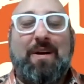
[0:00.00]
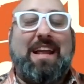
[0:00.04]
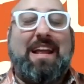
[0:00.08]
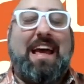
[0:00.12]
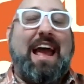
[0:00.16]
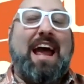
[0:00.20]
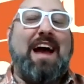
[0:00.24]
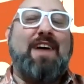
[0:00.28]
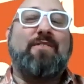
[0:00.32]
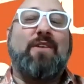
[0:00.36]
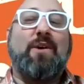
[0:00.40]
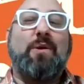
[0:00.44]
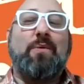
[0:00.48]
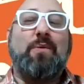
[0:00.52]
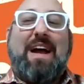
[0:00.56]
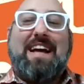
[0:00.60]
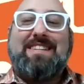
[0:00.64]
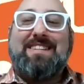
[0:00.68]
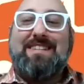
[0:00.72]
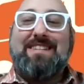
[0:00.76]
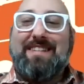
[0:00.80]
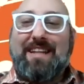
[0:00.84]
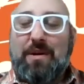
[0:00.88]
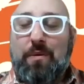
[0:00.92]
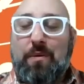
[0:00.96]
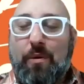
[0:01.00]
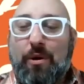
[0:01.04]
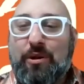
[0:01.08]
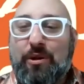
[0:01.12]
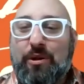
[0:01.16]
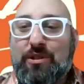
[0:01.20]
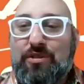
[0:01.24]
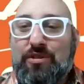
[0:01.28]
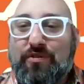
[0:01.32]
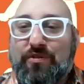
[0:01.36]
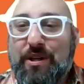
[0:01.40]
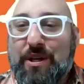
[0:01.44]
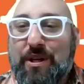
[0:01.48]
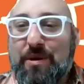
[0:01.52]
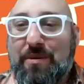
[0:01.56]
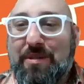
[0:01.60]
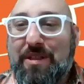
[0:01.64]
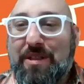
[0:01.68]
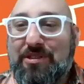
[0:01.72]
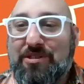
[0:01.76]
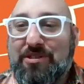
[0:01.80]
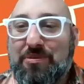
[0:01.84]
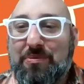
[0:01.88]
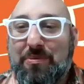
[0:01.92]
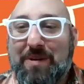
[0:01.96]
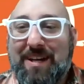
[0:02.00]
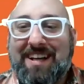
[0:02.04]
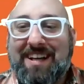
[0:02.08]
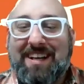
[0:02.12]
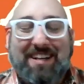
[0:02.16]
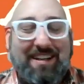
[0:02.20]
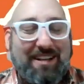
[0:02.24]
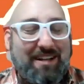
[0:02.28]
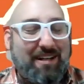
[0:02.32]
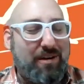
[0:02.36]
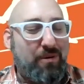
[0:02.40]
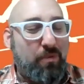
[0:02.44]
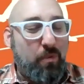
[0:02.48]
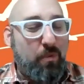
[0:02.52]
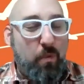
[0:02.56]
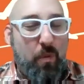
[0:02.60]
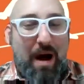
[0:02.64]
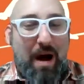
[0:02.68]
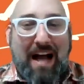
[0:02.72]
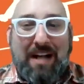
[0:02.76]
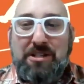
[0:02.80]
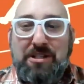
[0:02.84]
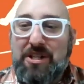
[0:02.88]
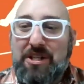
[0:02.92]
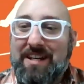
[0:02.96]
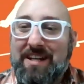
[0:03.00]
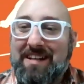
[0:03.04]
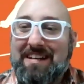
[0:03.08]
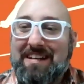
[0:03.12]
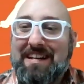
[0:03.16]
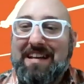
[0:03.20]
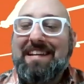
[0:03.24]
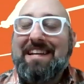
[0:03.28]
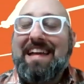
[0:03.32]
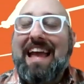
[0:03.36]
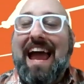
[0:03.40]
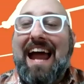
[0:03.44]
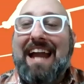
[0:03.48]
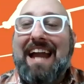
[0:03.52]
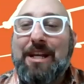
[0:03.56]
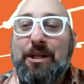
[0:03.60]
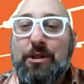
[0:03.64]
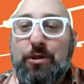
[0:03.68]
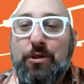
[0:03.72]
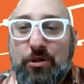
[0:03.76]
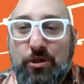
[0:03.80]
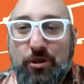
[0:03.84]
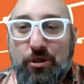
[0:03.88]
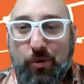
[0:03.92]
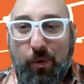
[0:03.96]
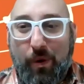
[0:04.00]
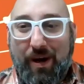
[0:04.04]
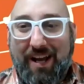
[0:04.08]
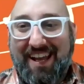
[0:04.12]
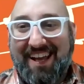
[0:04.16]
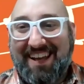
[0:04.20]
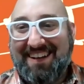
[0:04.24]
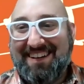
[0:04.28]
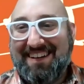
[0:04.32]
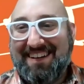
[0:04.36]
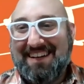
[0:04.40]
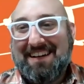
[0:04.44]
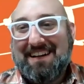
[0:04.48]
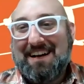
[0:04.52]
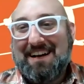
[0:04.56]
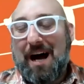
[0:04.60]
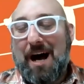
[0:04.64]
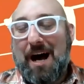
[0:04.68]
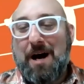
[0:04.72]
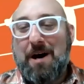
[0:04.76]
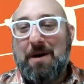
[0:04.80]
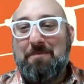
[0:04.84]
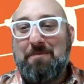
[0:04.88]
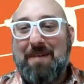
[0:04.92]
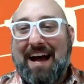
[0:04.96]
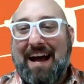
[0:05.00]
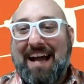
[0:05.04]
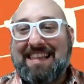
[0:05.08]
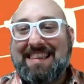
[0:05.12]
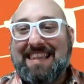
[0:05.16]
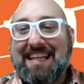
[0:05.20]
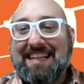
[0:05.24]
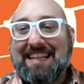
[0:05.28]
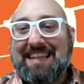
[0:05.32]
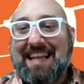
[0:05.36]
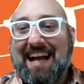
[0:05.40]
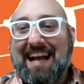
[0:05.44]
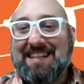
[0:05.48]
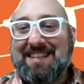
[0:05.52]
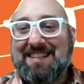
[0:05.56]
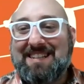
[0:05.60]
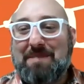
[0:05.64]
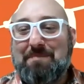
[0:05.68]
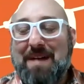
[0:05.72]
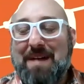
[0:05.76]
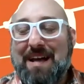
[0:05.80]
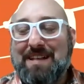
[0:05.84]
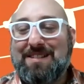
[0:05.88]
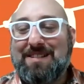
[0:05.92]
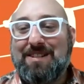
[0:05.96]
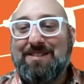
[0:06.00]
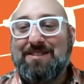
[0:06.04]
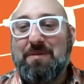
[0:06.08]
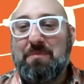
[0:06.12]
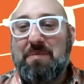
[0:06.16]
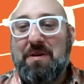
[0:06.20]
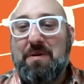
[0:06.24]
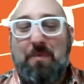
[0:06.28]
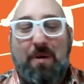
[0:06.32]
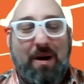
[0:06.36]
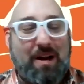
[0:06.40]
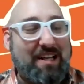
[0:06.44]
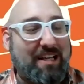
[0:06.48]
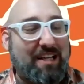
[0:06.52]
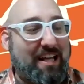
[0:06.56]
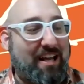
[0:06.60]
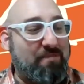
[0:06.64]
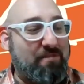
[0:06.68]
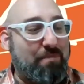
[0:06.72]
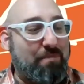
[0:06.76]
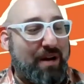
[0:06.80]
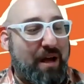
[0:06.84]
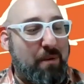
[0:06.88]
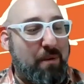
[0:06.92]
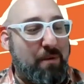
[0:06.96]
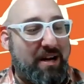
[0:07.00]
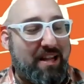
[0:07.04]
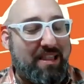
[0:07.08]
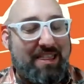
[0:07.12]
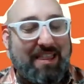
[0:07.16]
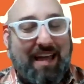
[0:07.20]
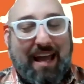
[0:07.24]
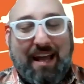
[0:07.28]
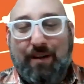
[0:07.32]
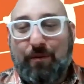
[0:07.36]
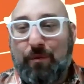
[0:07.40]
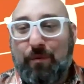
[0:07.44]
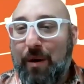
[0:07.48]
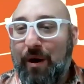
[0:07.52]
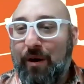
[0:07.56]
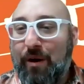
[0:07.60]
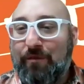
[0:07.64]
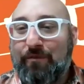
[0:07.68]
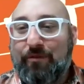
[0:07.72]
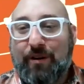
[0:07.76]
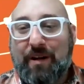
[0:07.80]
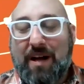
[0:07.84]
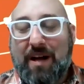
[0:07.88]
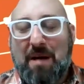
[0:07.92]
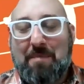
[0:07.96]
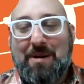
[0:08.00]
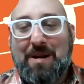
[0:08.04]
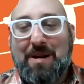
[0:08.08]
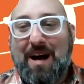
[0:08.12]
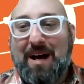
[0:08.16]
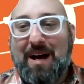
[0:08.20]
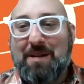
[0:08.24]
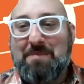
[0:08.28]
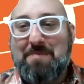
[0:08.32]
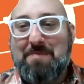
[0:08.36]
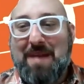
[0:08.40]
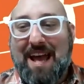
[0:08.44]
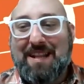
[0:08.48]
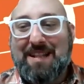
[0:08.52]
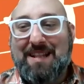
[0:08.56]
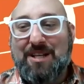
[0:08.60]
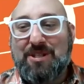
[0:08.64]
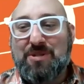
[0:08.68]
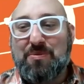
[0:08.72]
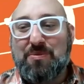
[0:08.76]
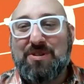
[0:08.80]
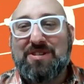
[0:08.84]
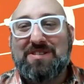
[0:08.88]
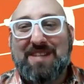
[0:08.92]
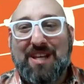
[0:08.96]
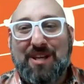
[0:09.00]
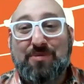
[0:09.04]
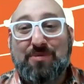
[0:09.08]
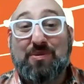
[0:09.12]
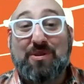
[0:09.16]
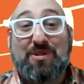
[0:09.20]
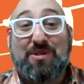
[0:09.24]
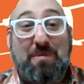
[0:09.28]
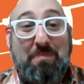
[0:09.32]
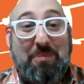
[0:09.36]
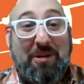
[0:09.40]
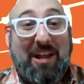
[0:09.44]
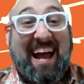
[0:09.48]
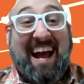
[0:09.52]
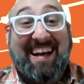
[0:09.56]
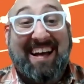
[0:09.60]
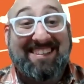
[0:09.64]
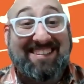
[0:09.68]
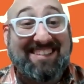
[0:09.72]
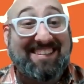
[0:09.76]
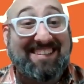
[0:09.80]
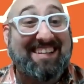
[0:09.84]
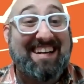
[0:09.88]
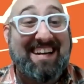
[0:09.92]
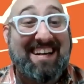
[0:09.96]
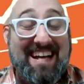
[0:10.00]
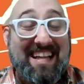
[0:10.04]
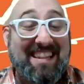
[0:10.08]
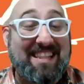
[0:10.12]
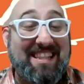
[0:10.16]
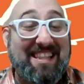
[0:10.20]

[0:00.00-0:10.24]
Whatever wrestling works for you this week, watch it and enjoy it. I think that's the message that we want to give. But I want to thank Will for coming on, man. This was a blast.